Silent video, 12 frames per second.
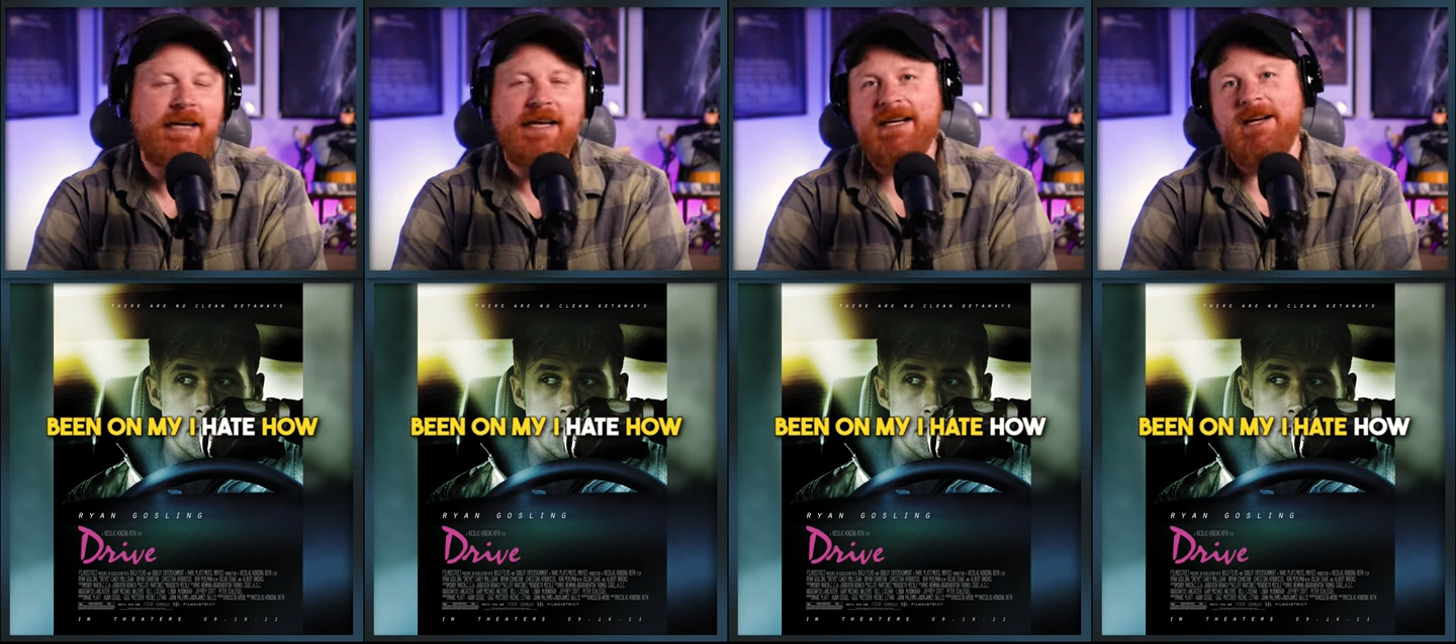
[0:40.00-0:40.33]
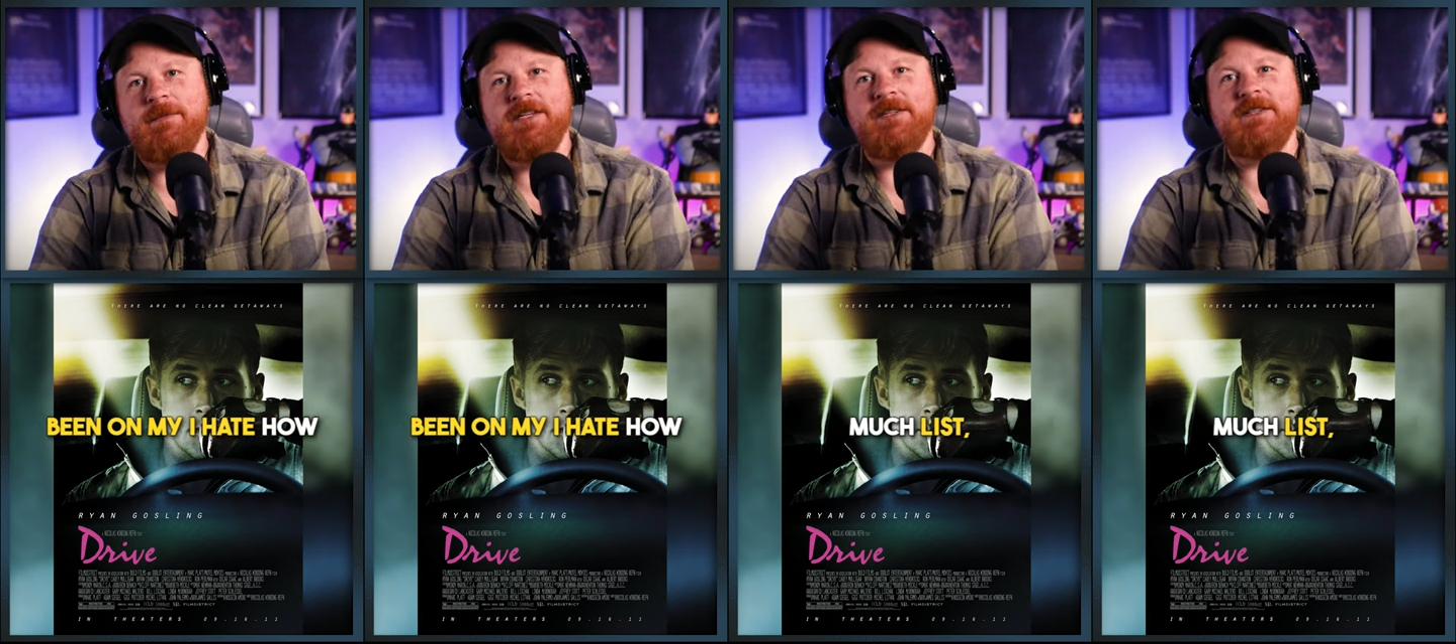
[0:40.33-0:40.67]
I hate how
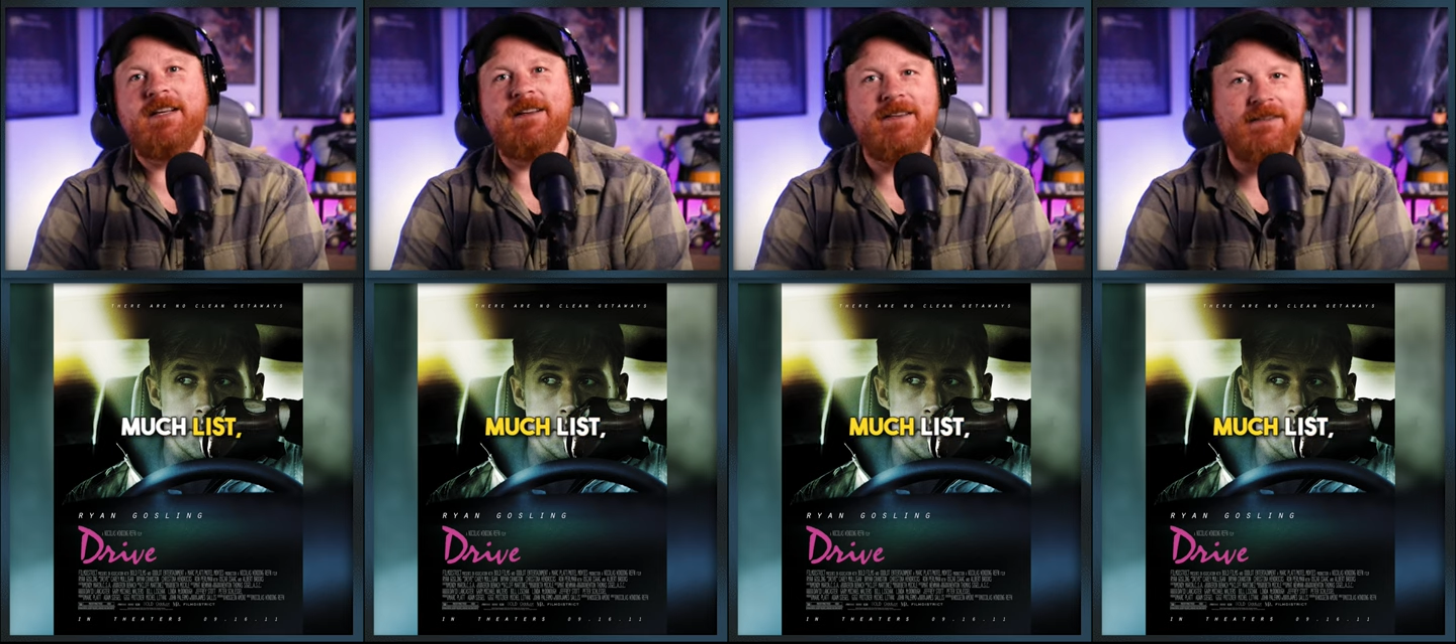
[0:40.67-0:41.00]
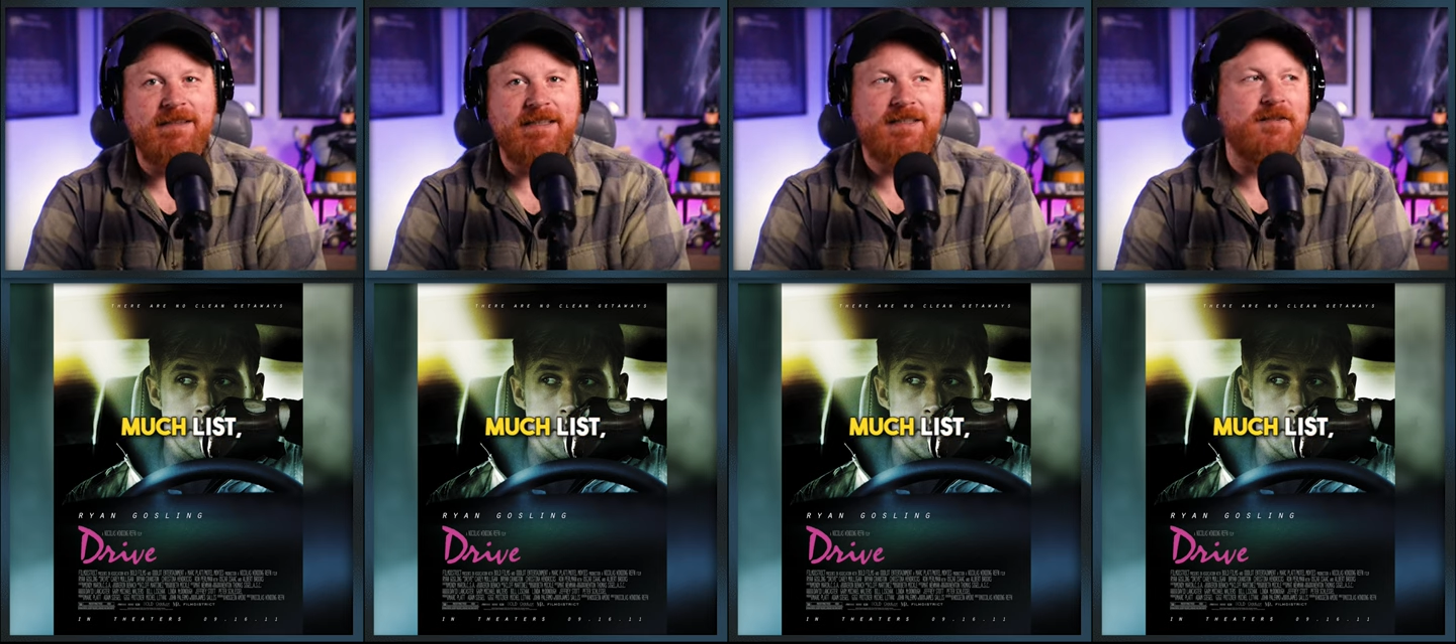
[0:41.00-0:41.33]
much a uh,
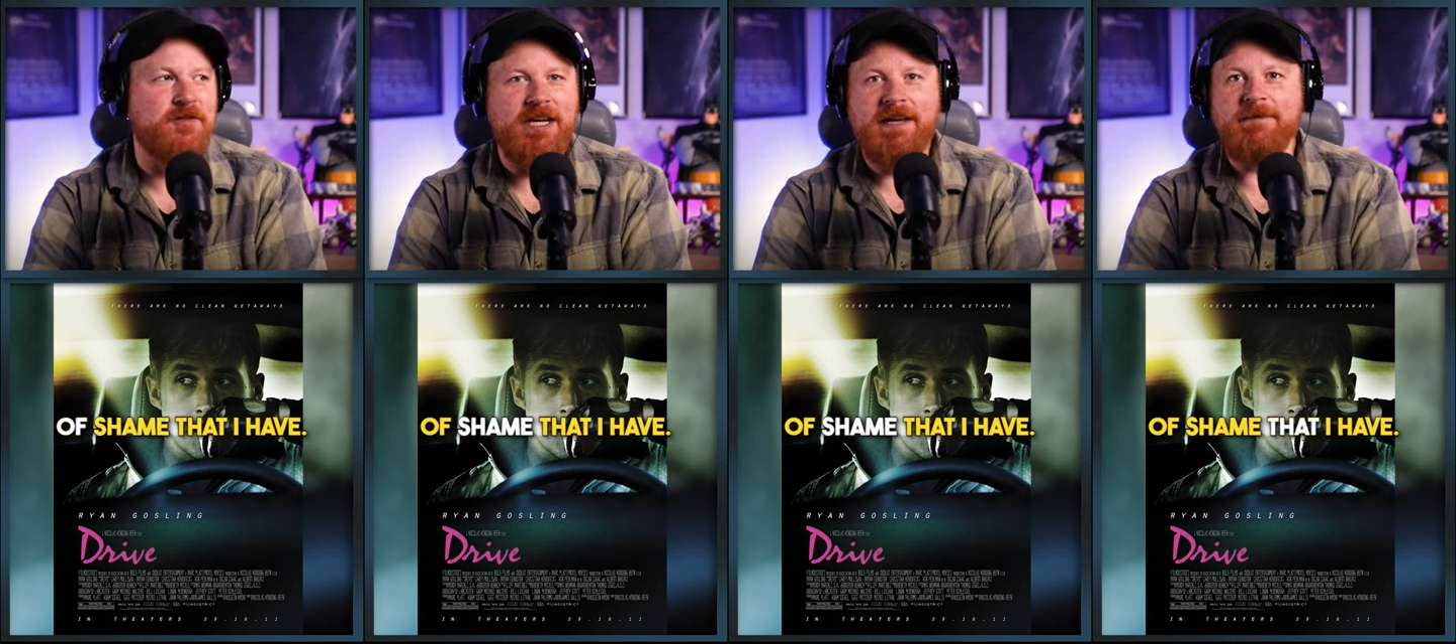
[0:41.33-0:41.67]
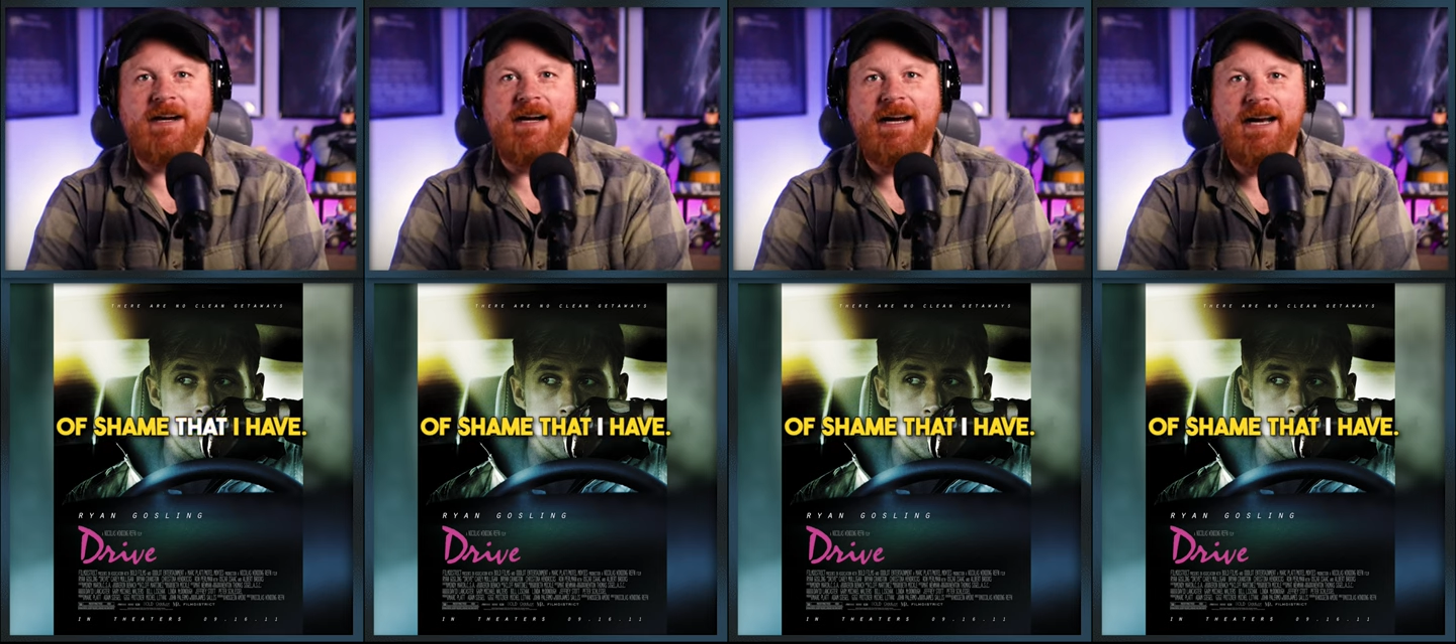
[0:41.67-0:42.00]
list of shame
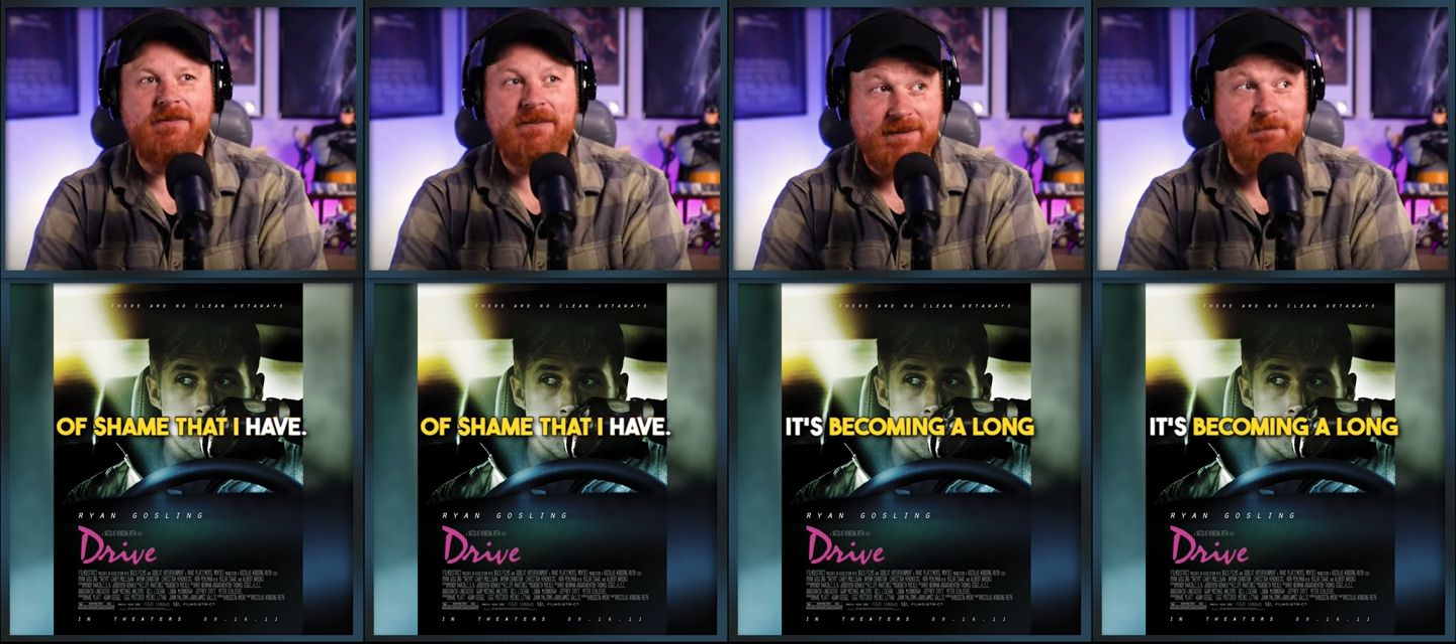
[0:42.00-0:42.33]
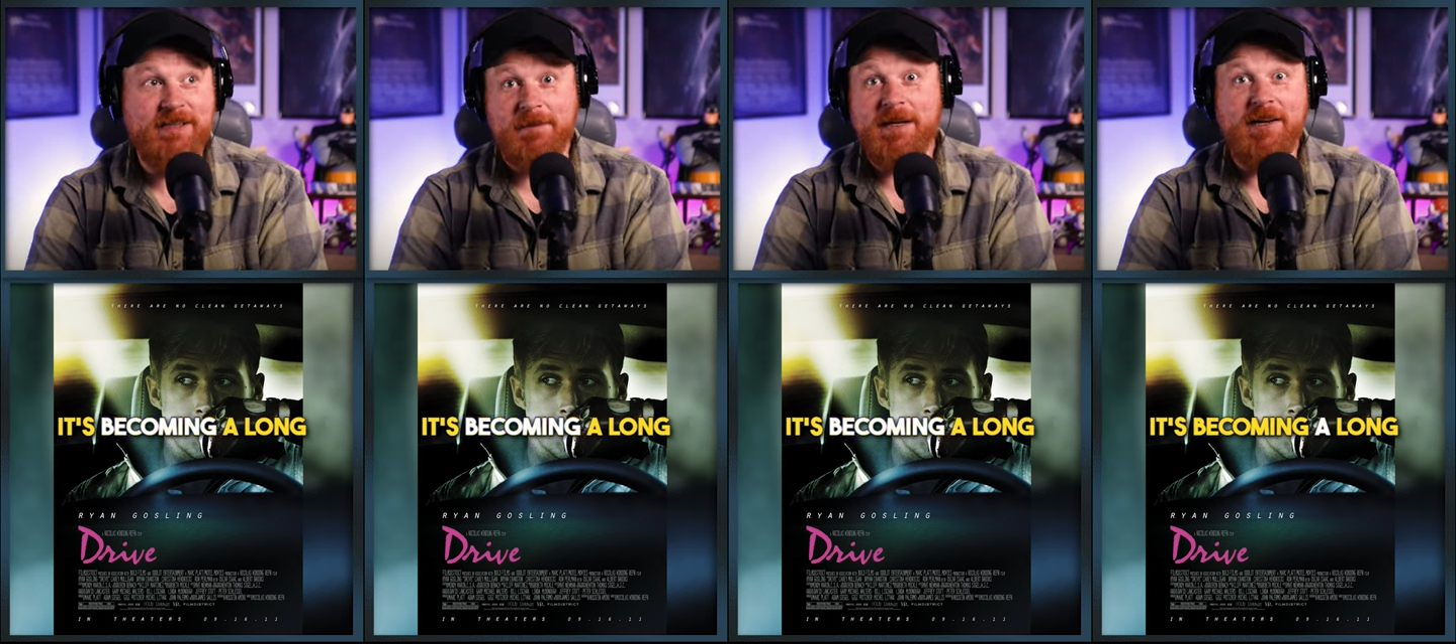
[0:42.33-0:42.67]
that I have. It's
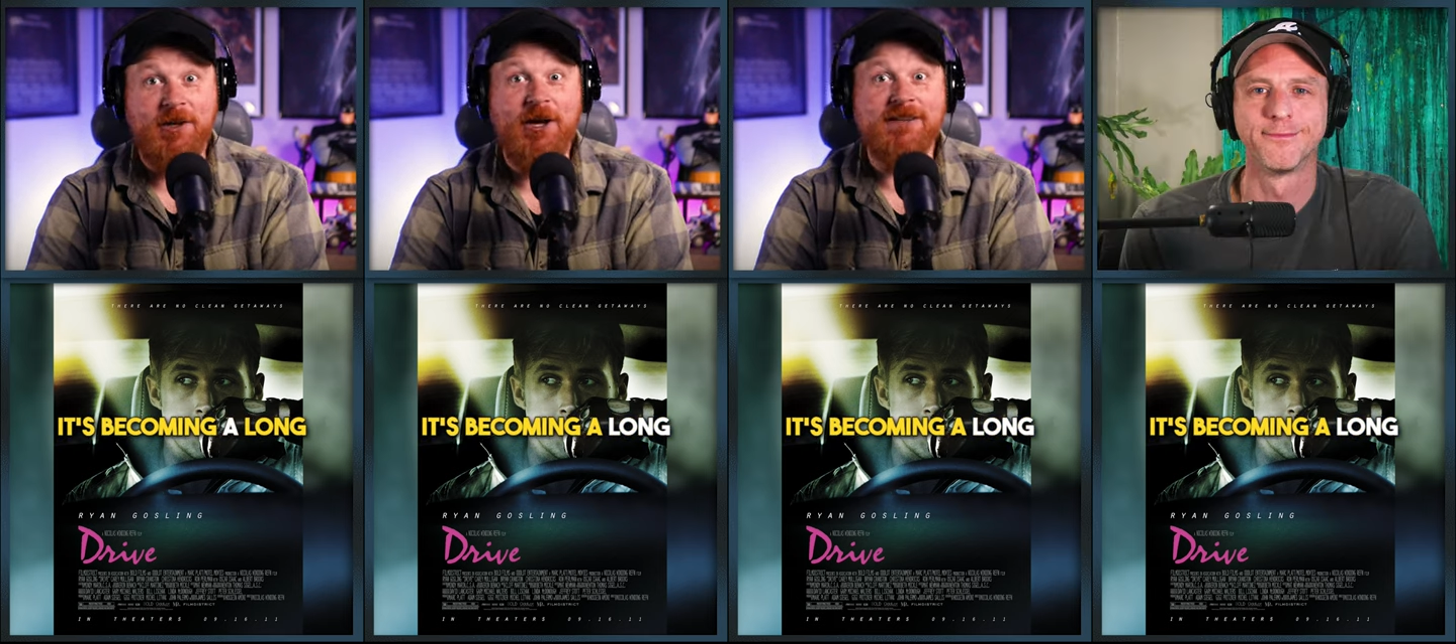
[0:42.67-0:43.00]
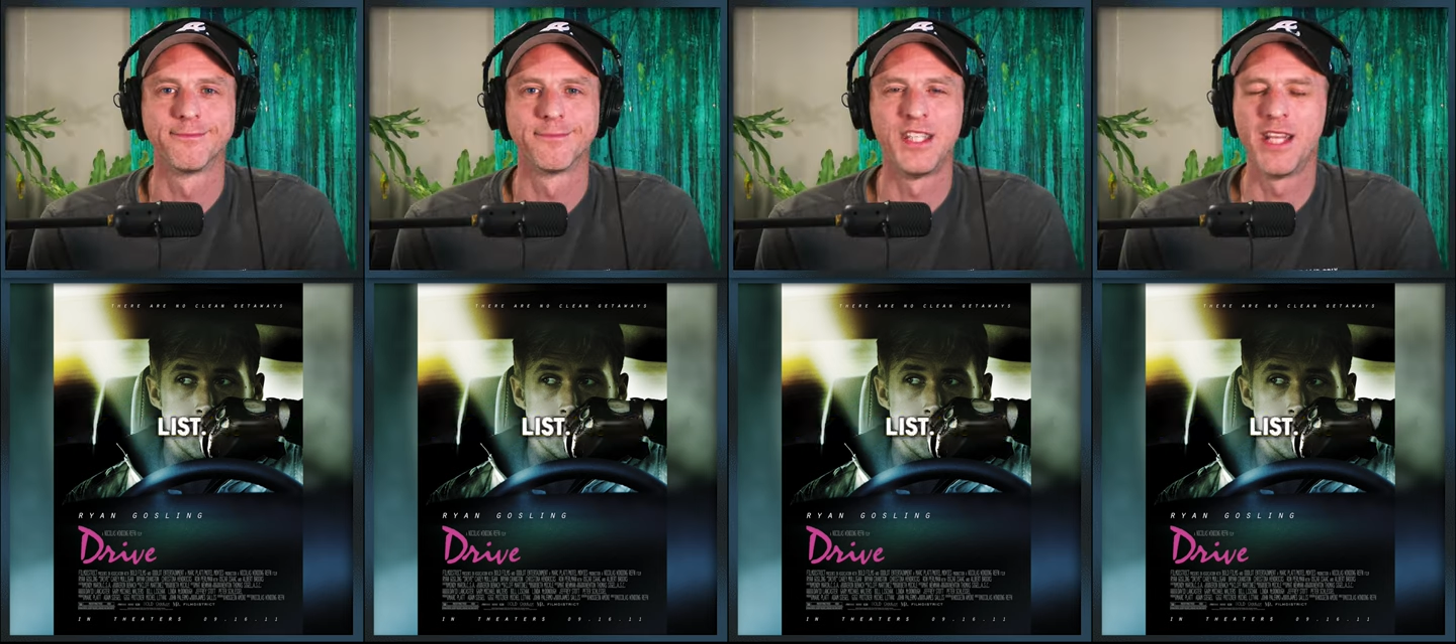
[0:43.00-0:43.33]
becoming a long
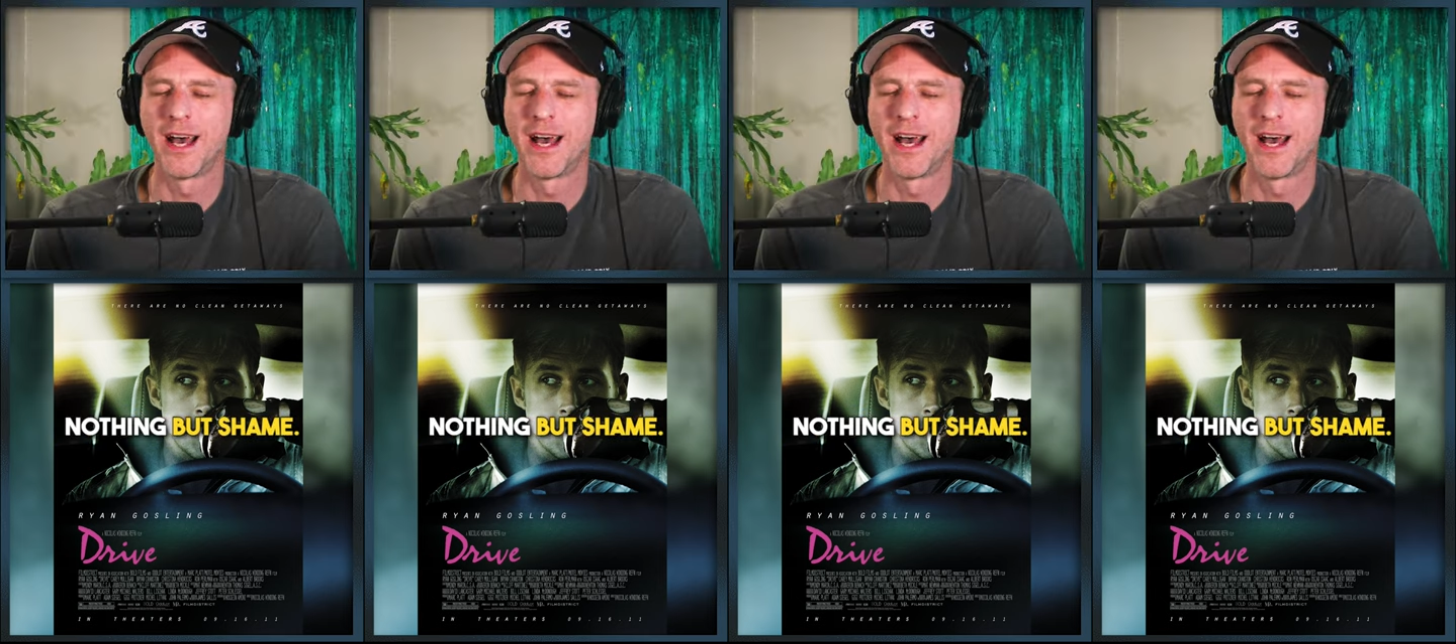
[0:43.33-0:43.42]
list.